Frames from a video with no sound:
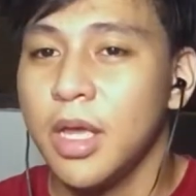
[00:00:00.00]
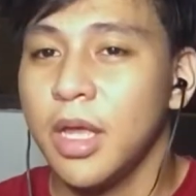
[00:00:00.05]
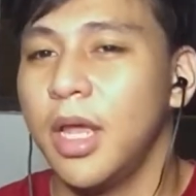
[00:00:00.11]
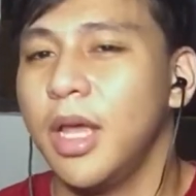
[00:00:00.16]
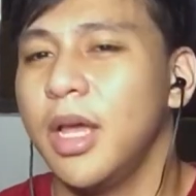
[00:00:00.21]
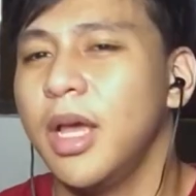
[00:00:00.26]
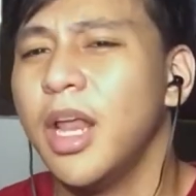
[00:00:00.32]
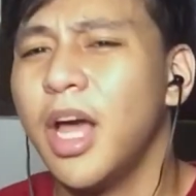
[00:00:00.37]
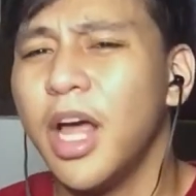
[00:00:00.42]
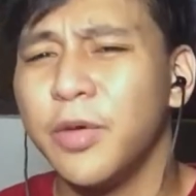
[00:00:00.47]

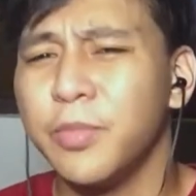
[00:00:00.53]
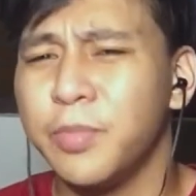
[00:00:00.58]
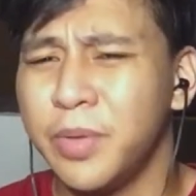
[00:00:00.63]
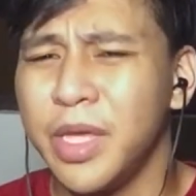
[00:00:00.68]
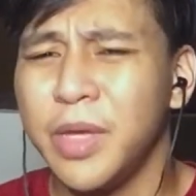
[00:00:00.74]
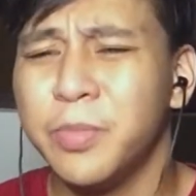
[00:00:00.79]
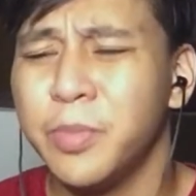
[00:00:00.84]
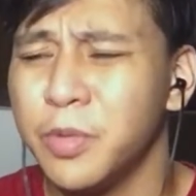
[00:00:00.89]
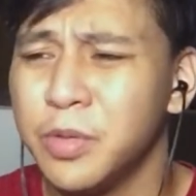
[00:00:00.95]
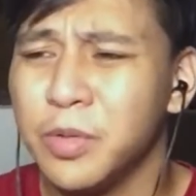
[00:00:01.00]
Like, a lot of
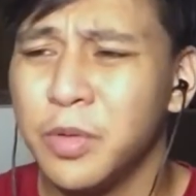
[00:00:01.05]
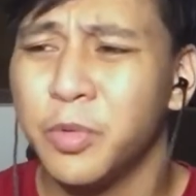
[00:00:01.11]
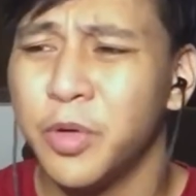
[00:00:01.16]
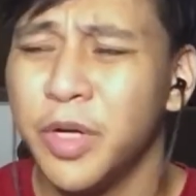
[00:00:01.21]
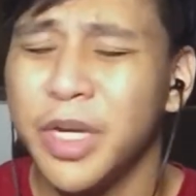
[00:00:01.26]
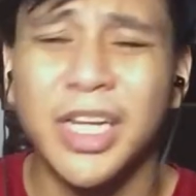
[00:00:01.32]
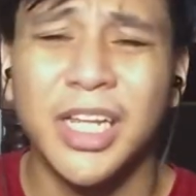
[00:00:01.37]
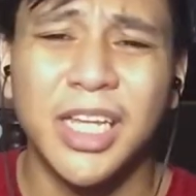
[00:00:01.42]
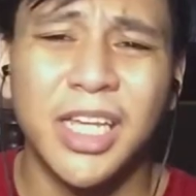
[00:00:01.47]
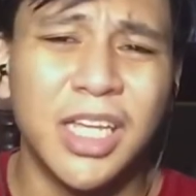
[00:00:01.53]
people
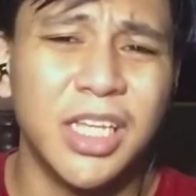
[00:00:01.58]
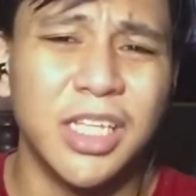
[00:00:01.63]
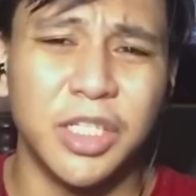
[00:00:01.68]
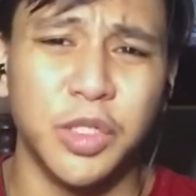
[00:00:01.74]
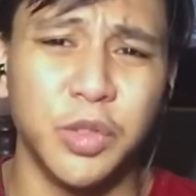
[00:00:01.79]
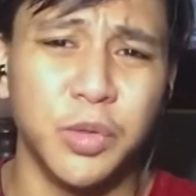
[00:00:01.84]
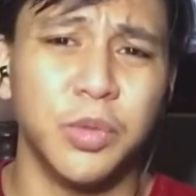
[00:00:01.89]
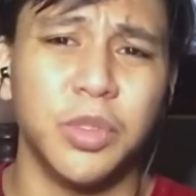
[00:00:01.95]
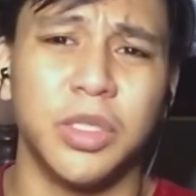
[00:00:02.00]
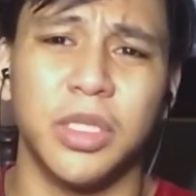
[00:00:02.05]
really
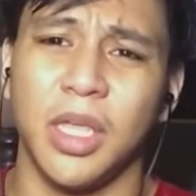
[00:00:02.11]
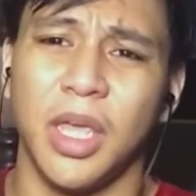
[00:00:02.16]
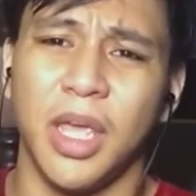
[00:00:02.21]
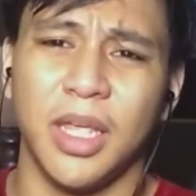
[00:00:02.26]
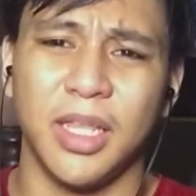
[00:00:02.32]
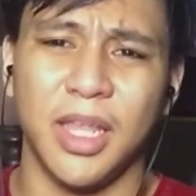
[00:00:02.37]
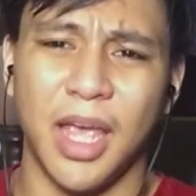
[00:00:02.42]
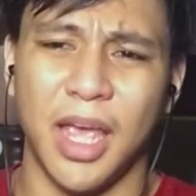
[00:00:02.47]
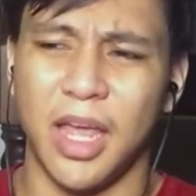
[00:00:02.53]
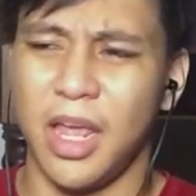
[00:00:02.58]
do
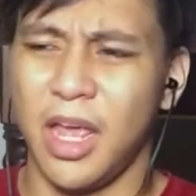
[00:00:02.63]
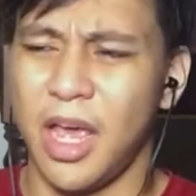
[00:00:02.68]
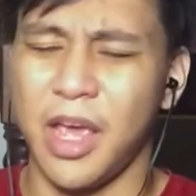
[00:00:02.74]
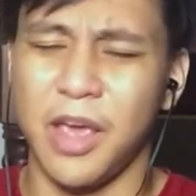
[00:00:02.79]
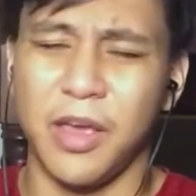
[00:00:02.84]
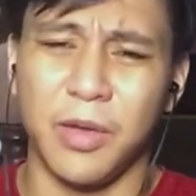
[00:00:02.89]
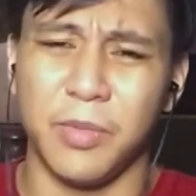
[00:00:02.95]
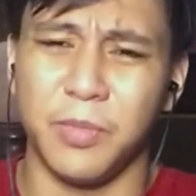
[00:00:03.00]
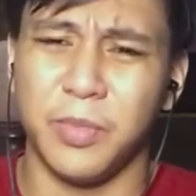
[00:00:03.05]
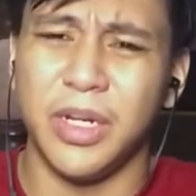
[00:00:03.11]
think that,
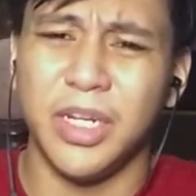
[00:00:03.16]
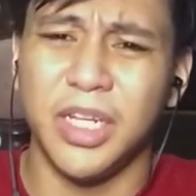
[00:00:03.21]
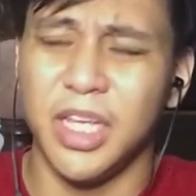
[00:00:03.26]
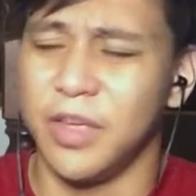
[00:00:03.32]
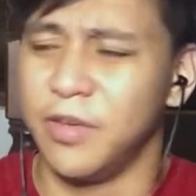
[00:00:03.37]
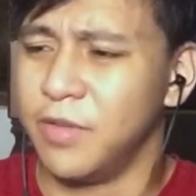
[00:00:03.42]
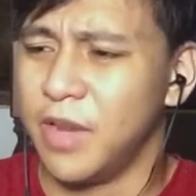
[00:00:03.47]
I believe.